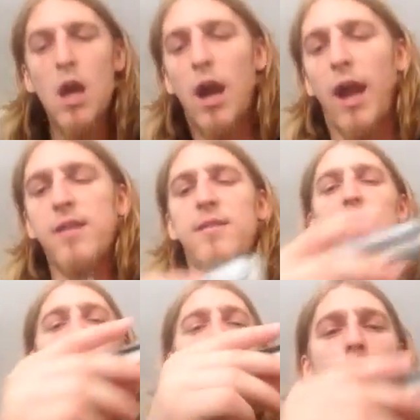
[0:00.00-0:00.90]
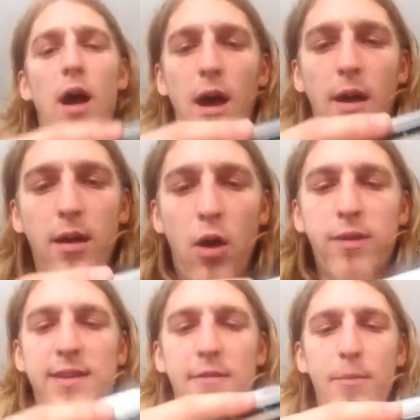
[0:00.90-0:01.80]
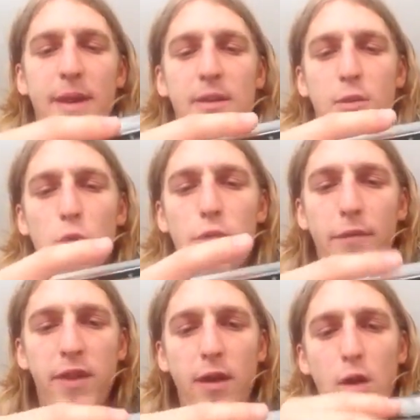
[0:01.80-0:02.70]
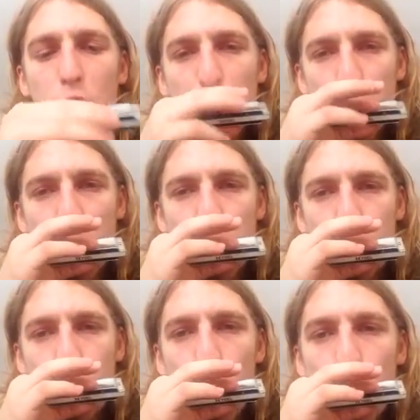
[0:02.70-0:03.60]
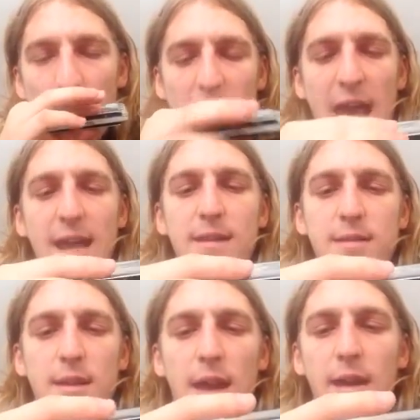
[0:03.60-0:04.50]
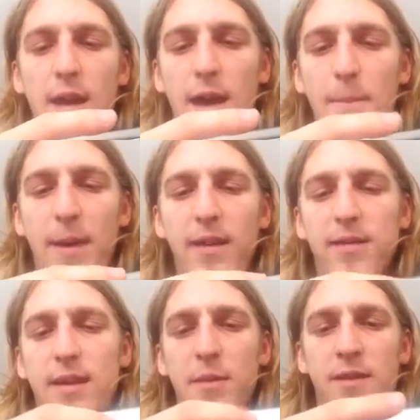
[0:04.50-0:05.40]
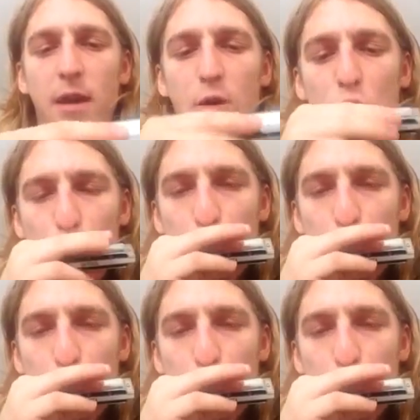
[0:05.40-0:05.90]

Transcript: Okay, so hole 7 bends quarter of a tone, 8 and 9 bend a semitone,